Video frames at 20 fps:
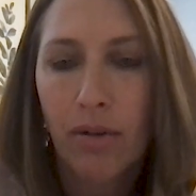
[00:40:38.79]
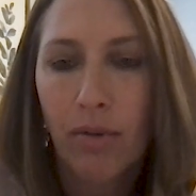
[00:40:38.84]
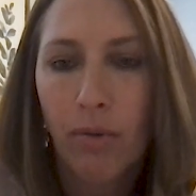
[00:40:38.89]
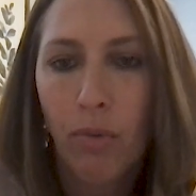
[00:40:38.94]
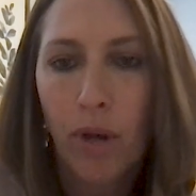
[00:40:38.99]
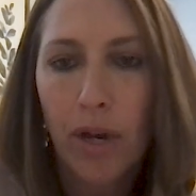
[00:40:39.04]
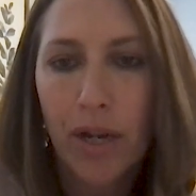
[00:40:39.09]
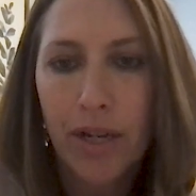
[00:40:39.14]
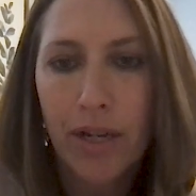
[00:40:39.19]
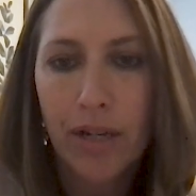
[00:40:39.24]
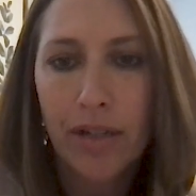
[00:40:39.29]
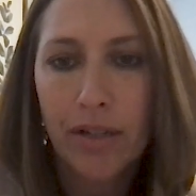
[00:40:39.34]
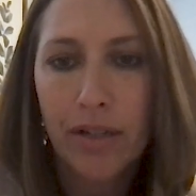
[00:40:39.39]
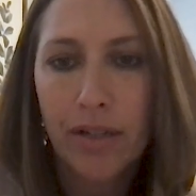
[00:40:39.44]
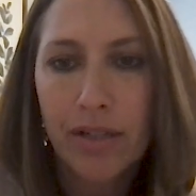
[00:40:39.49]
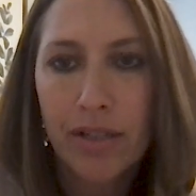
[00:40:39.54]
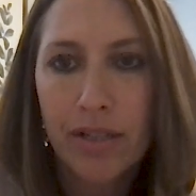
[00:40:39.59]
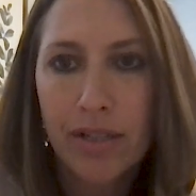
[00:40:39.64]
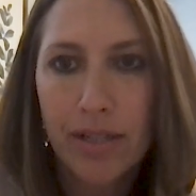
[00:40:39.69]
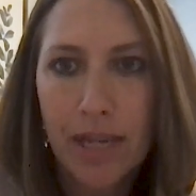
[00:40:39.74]
what
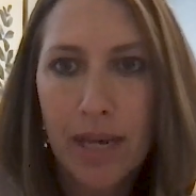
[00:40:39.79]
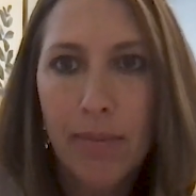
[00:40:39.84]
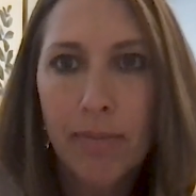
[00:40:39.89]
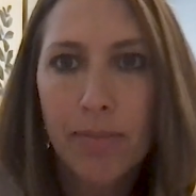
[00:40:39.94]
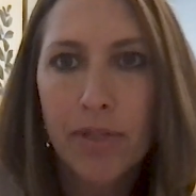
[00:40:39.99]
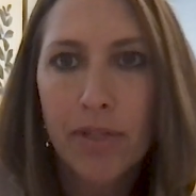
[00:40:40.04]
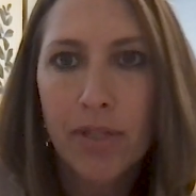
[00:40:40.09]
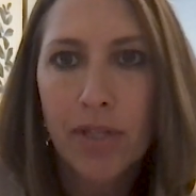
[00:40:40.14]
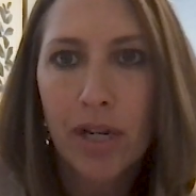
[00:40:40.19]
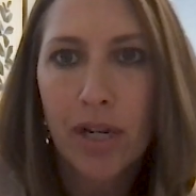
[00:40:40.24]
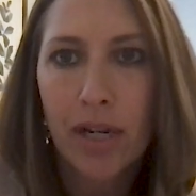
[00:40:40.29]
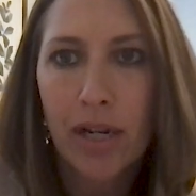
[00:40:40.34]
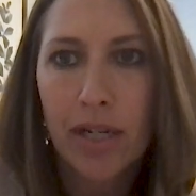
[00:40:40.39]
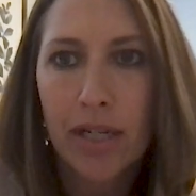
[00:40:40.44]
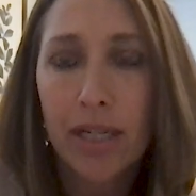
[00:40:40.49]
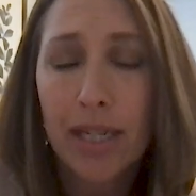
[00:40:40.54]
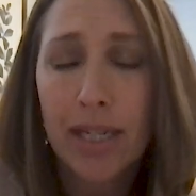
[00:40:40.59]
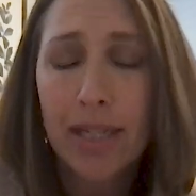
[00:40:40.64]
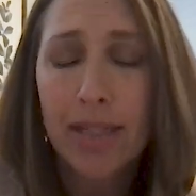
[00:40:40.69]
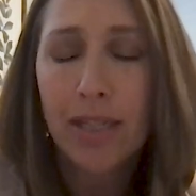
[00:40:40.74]
steps
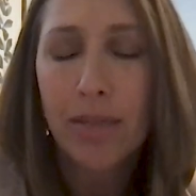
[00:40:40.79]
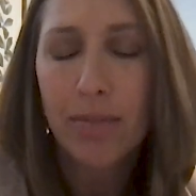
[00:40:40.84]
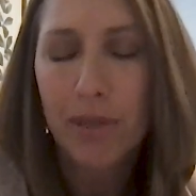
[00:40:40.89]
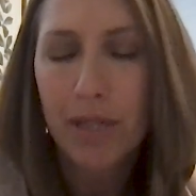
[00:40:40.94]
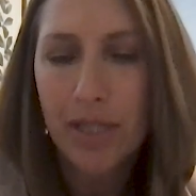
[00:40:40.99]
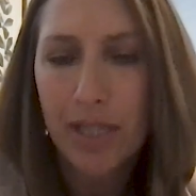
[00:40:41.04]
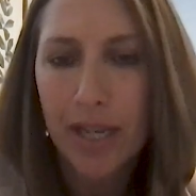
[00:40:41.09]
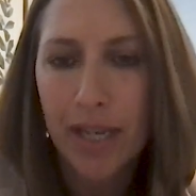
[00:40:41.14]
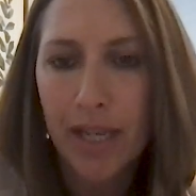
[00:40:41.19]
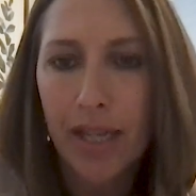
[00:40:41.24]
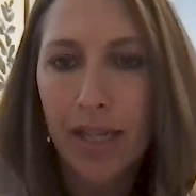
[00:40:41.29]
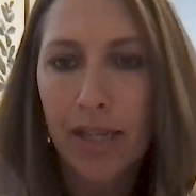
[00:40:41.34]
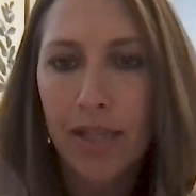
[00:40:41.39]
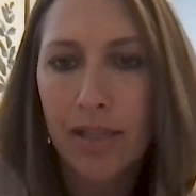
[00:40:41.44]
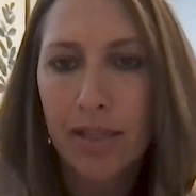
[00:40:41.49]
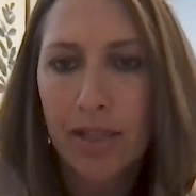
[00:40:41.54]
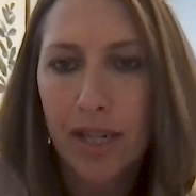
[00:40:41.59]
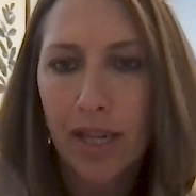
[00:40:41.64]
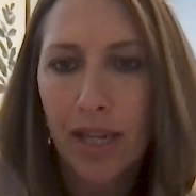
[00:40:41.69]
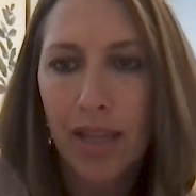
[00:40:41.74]
need to be
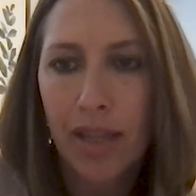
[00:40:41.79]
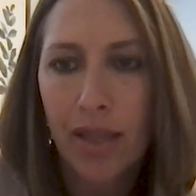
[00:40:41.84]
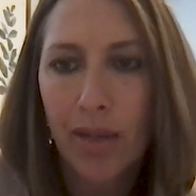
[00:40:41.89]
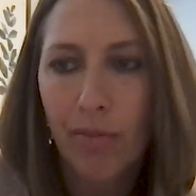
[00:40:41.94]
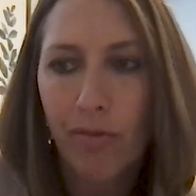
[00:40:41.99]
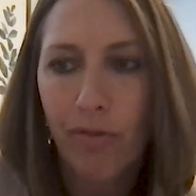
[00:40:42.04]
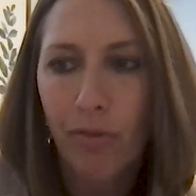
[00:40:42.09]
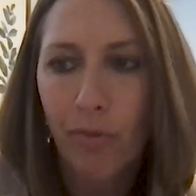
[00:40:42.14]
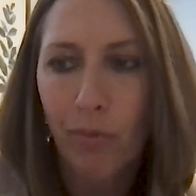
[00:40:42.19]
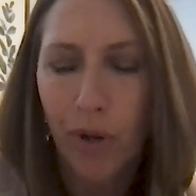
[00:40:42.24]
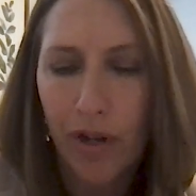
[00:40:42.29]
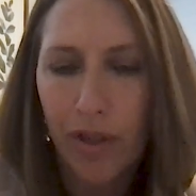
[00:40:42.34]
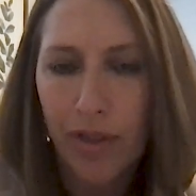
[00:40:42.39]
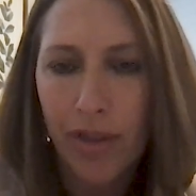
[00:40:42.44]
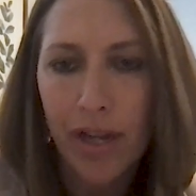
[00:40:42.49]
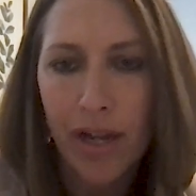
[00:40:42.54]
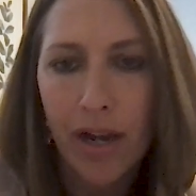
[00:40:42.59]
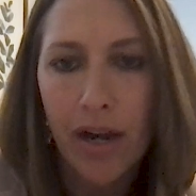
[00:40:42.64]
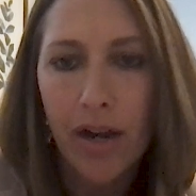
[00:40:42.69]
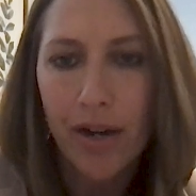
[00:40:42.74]
taken to get them from where
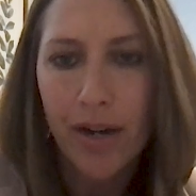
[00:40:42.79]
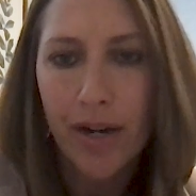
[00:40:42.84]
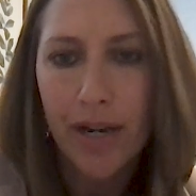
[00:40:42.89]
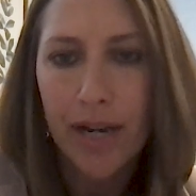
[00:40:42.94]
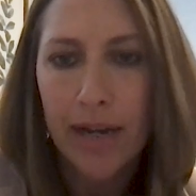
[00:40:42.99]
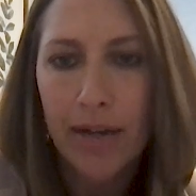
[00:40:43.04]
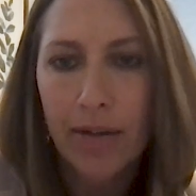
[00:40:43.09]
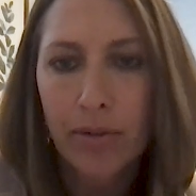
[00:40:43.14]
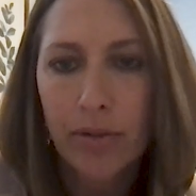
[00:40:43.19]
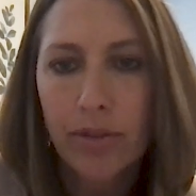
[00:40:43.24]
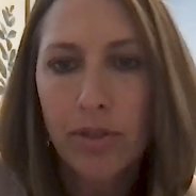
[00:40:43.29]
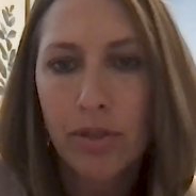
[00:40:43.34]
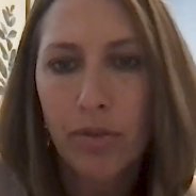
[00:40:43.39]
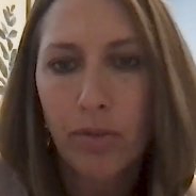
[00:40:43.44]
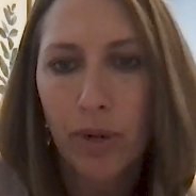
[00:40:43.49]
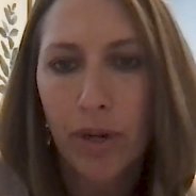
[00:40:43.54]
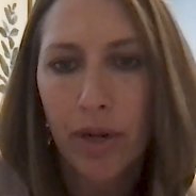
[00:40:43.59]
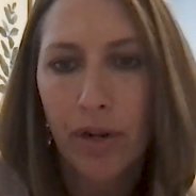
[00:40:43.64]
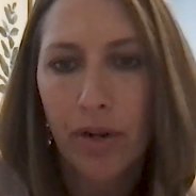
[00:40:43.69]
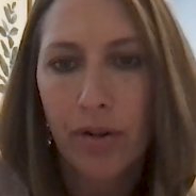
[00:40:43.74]
they are now to
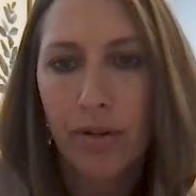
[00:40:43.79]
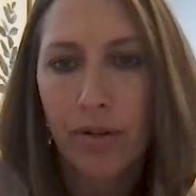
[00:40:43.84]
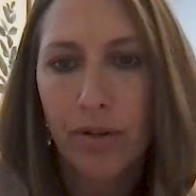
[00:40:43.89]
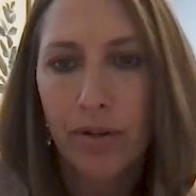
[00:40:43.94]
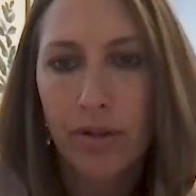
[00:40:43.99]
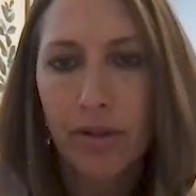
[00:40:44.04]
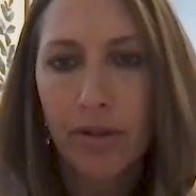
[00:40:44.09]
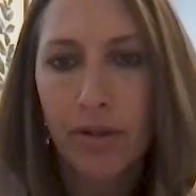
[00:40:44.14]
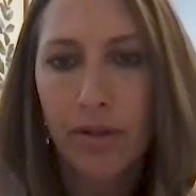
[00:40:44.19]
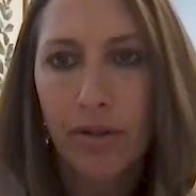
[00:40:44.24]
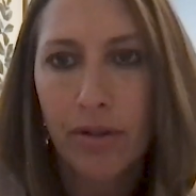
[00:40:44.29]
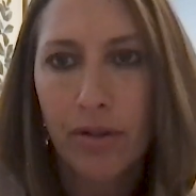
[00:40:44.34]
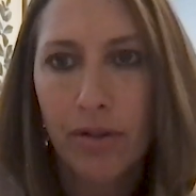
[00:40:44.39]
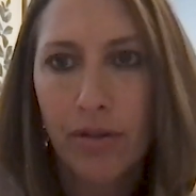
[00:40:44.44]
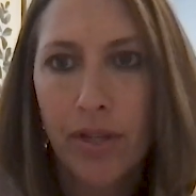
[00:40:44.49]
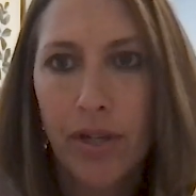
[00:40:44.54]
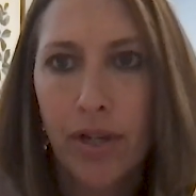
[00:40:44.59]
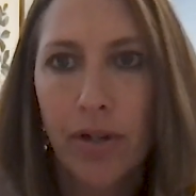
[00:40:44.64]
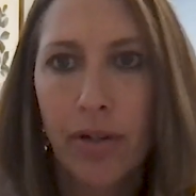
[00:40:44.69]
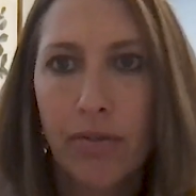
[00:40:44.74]
where
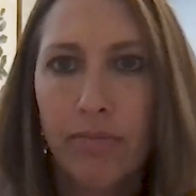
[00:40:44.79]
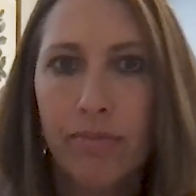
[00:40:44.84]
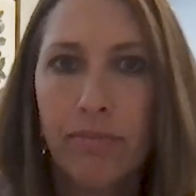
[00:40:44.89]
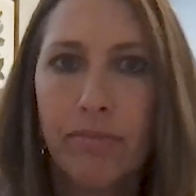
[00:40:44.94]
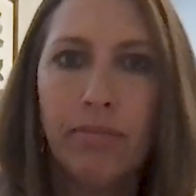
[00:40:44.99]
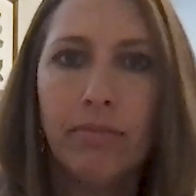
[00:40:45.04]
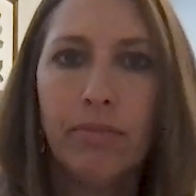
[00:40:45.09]
they're,